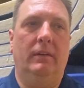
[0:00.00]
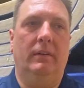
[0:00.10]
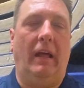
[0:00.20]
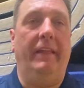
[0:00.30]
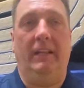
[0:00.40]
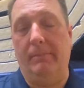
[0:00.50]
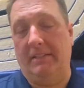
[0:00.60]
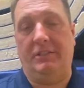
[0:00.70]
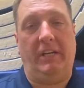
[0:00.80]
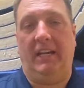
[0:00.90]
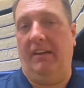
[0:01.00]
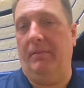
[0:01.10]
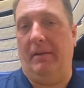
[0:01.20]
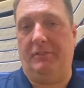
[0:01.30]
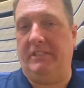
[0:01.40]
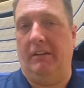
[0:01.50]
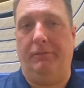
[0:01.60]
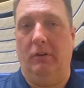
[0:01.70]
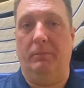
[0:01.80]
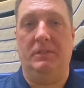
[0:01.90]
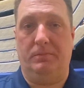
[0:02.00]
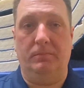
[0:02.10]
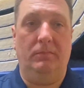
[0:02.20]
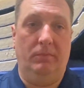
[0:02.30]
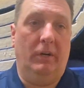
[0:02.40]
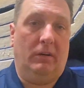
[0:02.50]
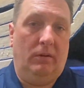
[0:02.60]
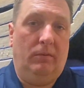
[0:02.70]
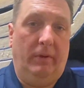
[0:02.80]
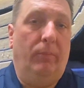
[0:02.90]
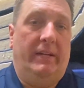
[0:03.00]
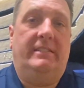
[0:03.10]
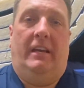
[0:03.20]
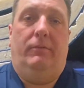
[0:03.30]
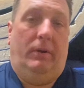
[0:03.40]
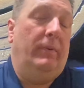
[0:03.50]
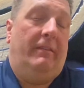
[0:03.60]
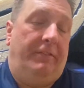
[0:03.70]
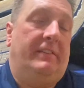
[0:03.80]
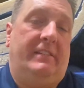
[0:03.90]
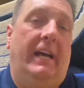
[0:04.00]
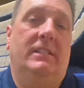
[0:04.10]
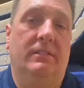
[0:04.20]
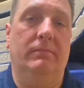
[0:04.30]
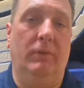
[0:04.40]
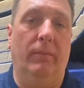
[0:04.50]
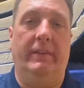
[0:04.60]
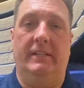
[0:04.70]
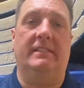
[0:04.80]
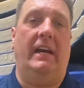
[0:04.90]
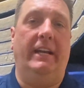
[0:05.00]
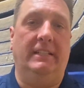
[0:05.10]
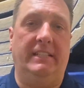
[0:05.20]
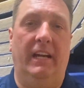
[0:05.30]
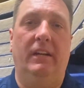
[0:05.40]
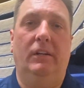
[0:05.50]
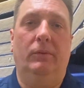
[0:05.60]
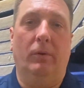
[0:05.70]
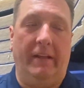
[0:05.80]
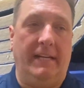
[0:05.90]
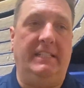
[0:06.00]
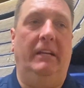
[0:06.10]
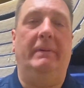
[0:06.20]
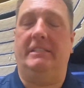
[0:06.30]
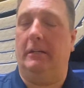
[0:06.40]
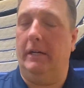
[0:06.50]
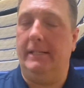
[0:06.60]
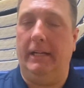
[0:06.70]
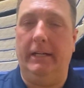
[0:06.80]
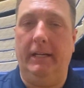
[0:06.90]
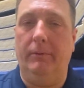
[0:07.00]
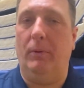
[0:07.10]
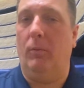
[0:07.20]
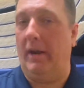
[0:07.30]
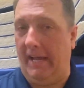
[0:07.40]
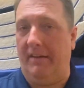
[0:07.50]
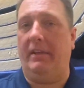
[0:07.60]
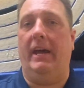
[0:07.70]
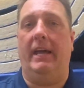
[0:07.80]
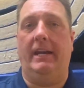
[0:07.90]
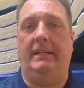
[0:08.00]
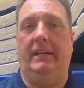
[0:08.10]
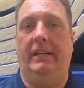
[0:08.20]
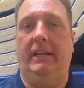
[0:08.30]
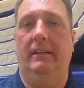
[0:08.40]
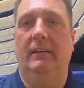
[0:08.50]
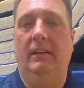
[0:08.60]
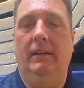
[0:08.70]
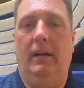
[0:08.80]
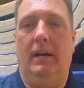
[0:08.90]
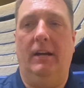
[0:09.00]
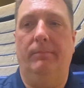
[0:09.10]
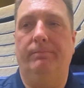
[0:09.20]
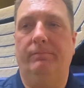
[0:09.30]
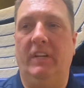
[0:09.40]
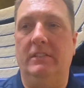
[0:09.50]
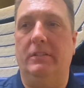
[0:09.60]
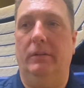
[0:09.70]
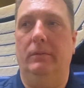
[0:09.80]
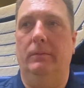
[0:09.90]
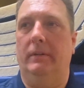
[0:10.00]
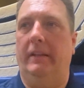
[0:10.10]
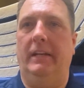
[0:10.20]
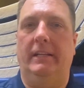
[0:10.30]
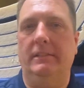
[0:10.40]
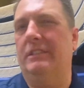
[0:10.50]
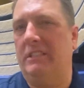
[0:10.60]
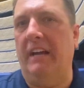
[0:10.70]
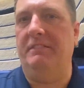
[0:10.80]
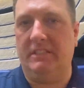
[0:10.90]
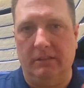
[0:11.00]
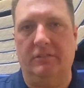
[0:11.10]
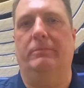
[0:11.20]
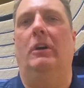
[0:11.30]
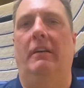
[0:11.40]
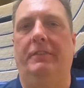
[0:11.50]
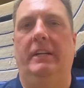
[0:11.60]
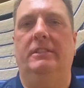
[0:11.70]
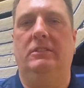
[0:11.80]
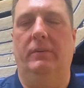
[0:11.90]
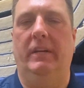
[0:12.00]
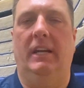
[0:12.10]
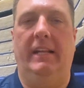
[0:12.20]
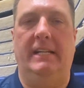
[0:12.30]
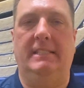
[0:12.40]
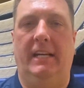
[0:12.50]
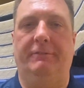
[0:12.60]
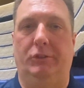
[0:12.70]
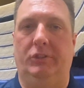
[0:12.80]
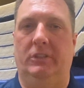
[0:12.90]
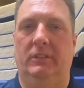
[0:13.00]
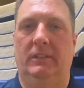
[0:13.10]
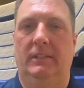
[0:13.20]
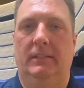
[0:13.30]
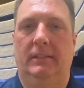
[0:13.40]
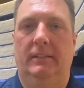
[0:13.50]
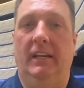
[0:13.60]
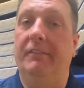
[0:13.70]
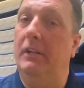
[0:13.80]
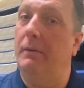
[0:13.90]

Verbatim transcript: I think the message I gave them after set four was we're we win set we win fifth sets. We win mm-hmm. the deciding set. Mm-hmm. We're that team. That's our identity. We want to have that, identity. Um, and so I think it just kind of instills some confidence sure. going into that set. Yeah, sure. you can definitely tell. Even though